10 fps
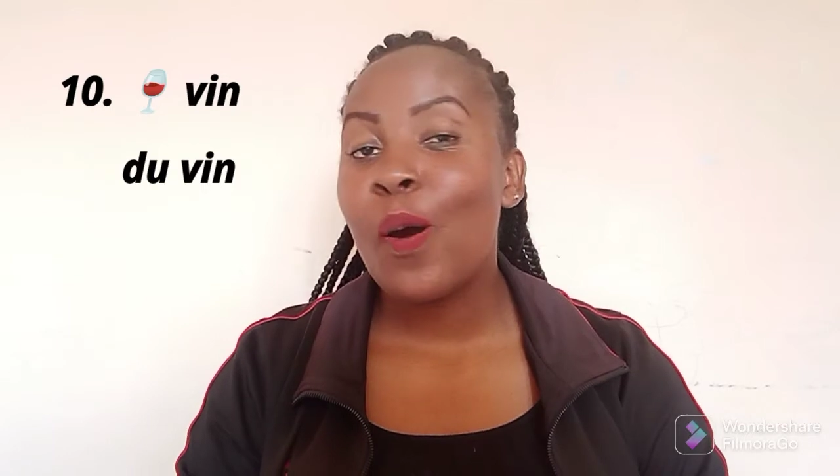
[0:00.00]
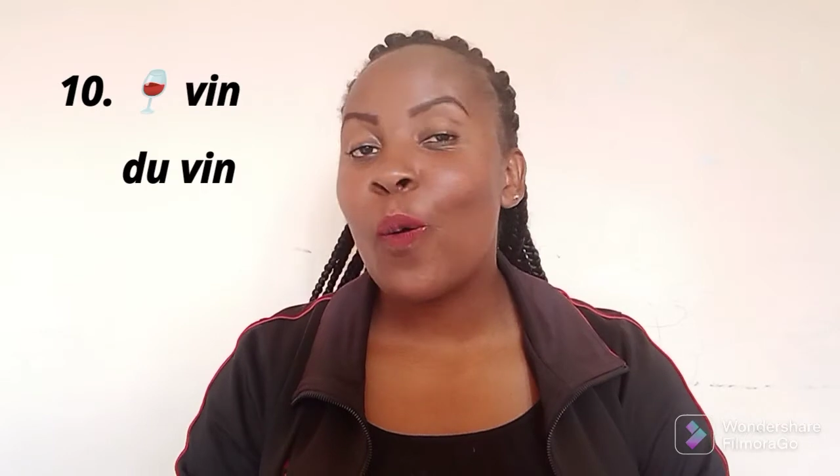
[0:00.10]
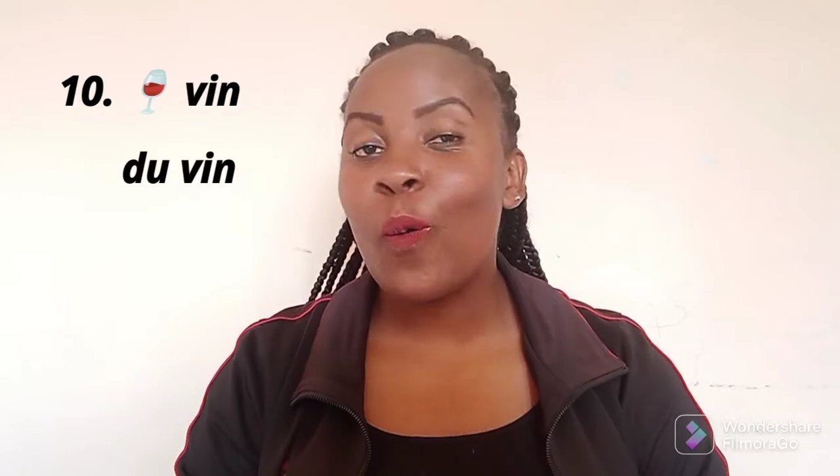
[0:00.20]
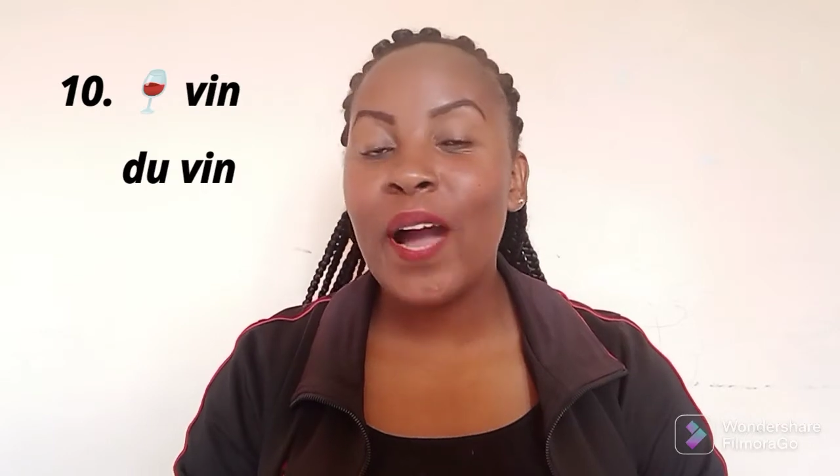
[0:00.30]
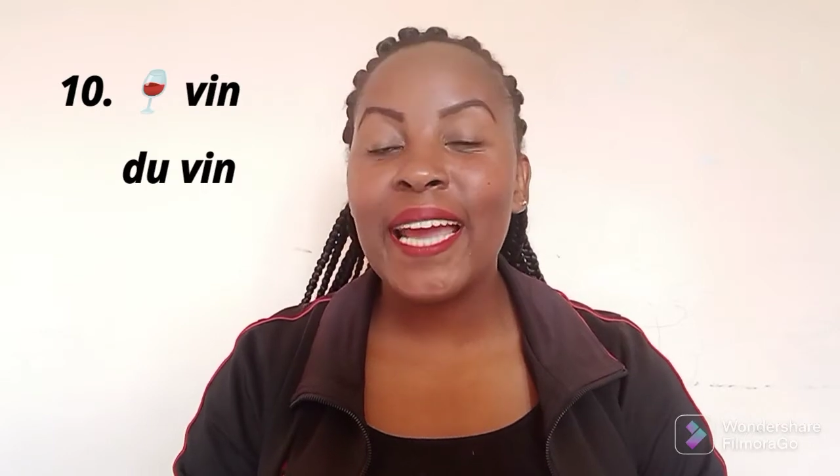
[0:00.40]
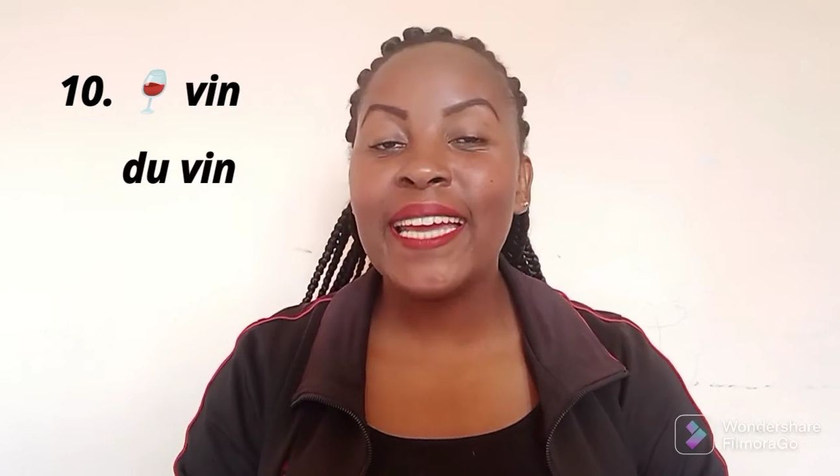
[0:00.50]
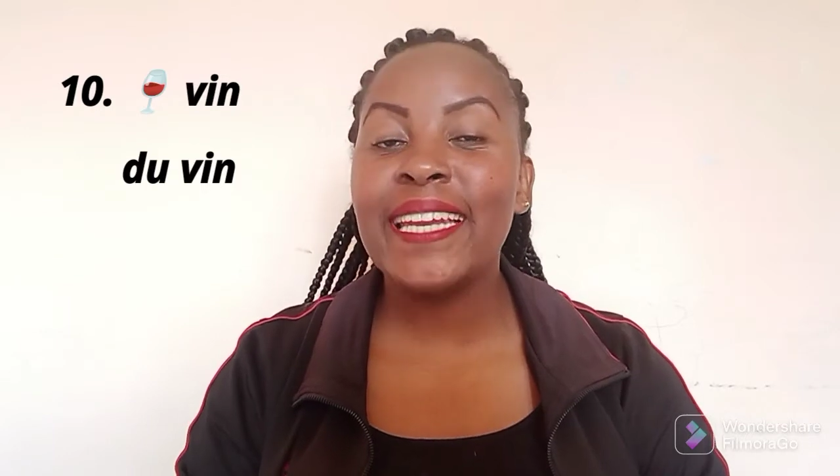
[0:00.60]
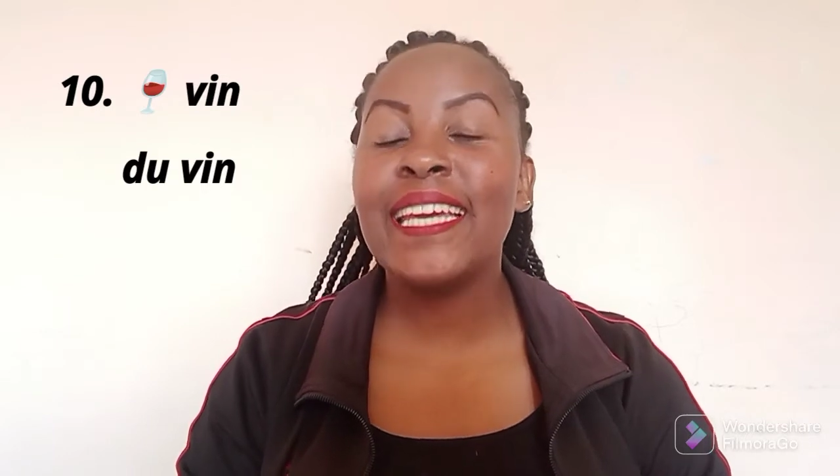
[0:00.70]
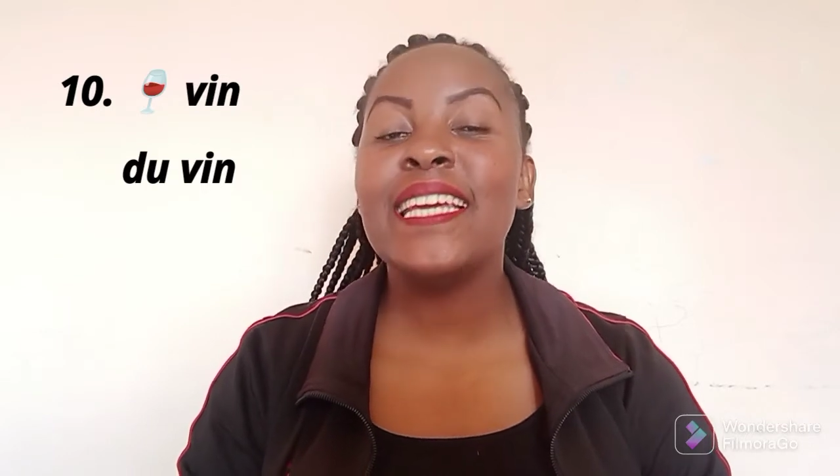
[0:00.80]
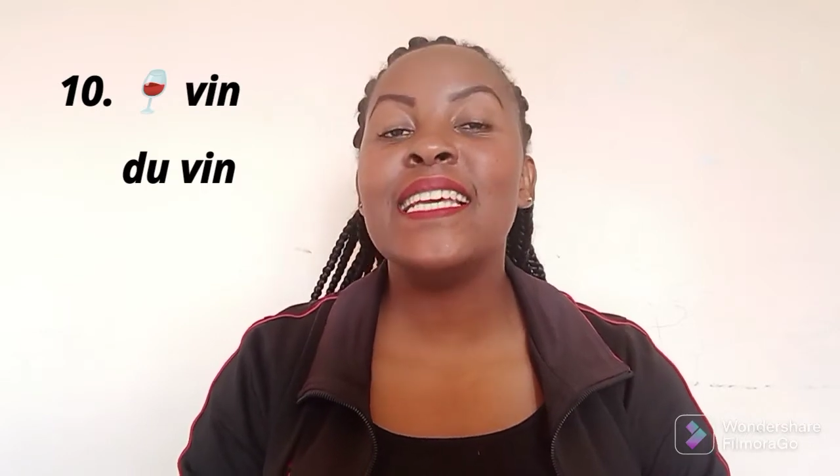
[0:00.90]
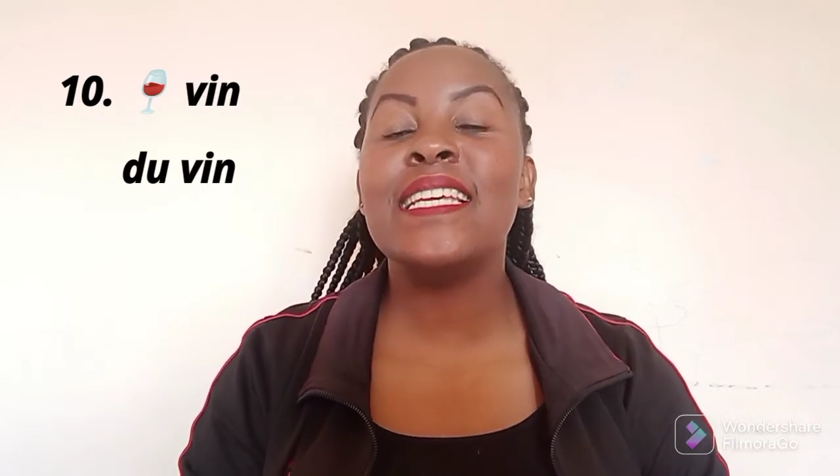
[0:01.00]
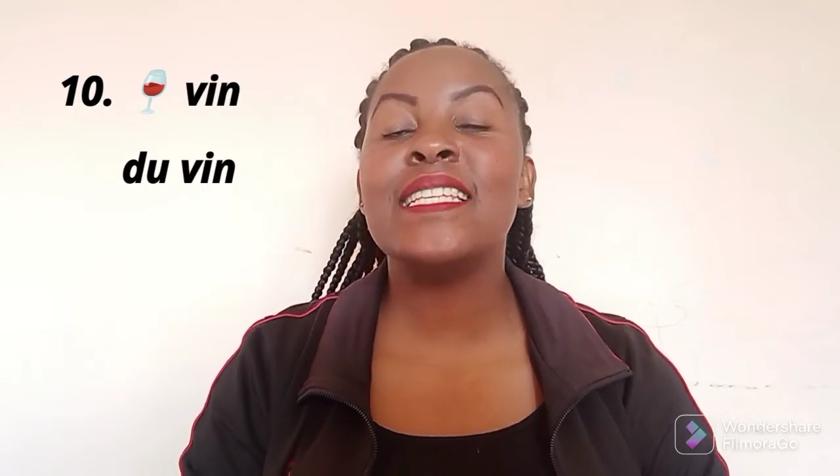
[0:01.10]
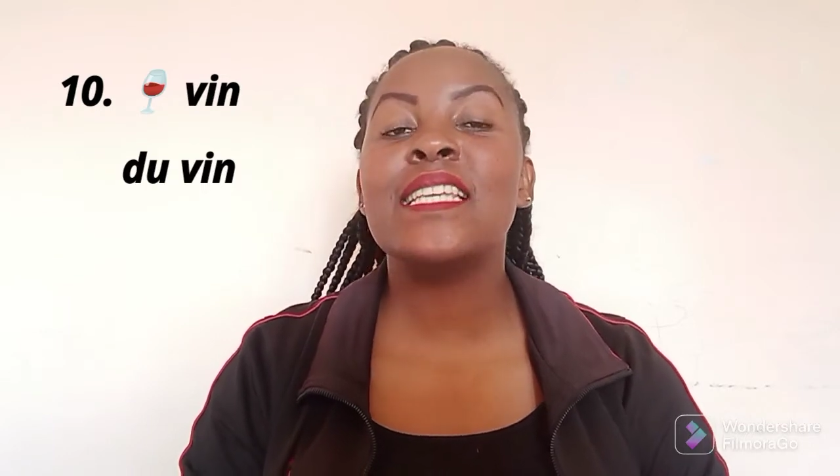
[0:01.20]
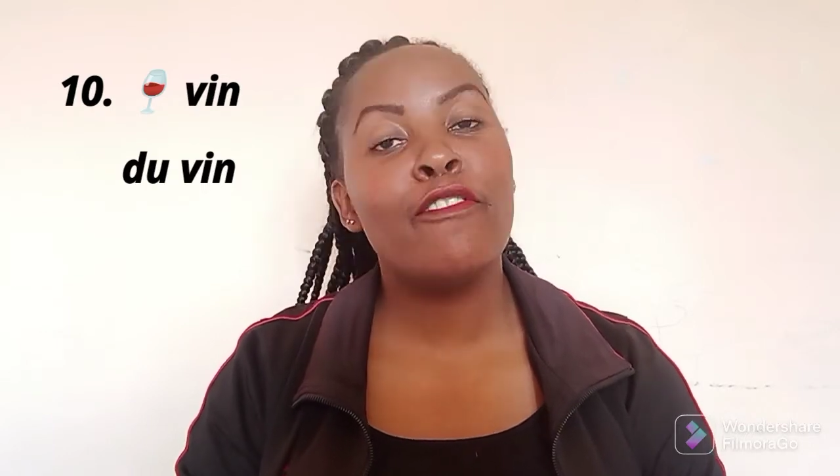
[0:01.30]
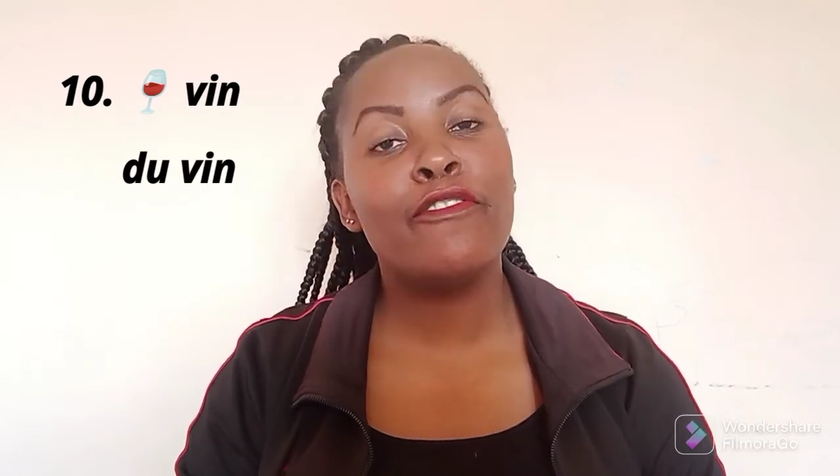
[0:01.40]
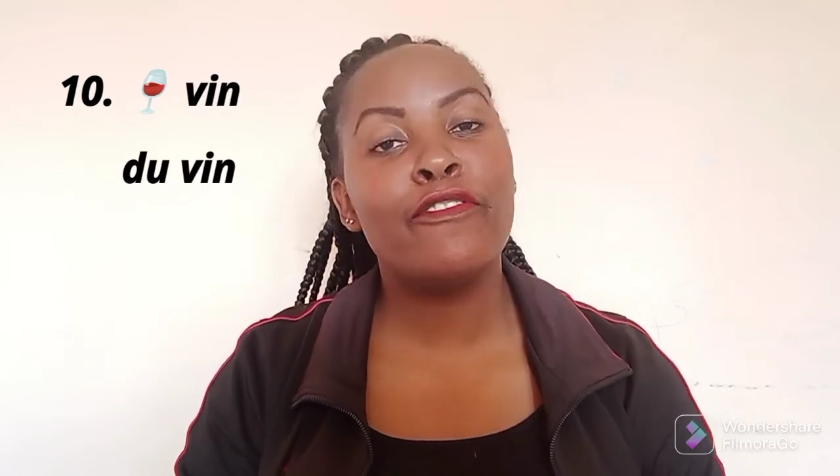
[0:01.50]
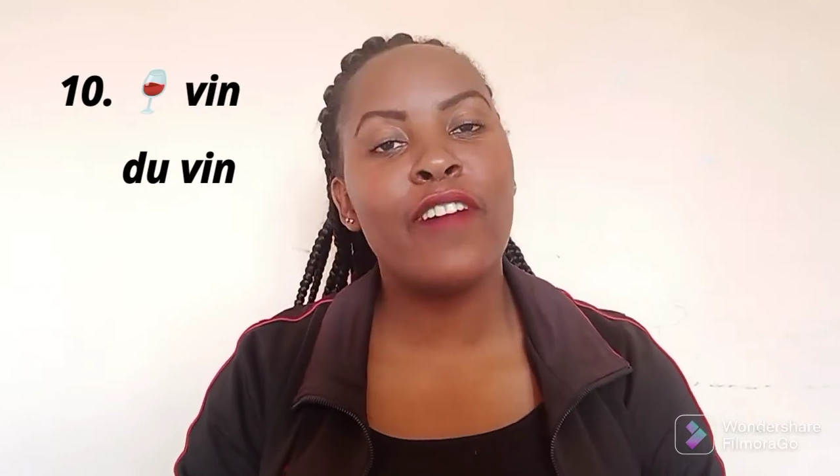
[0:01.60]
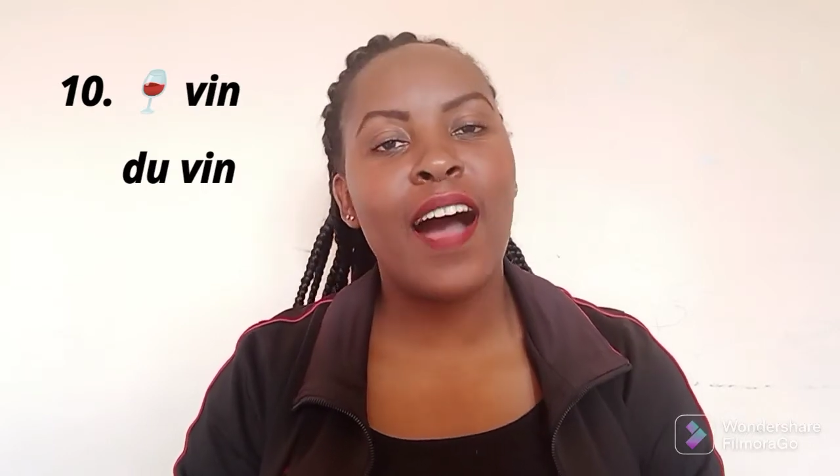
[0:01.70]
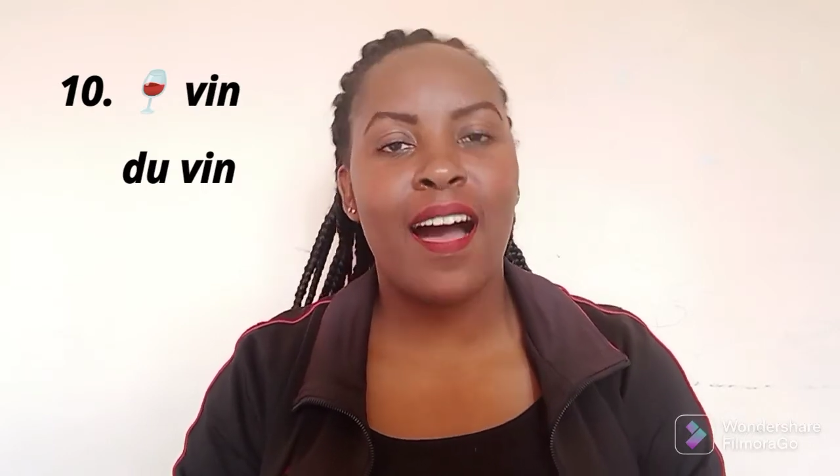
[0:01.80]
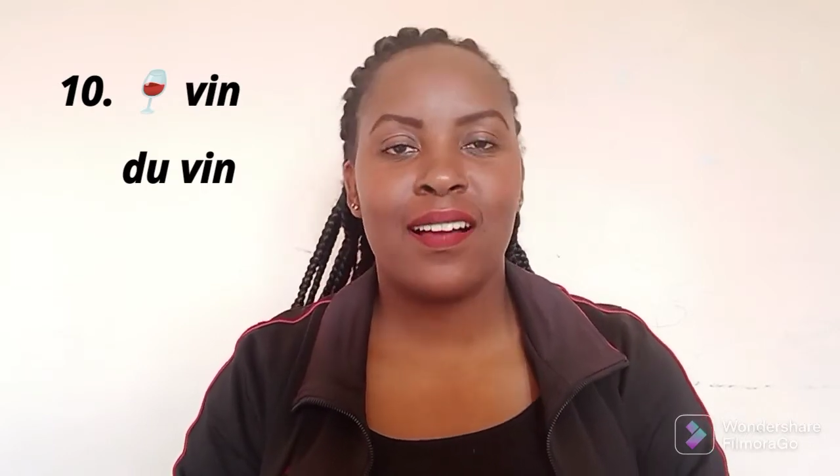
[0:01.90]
Wine is vin.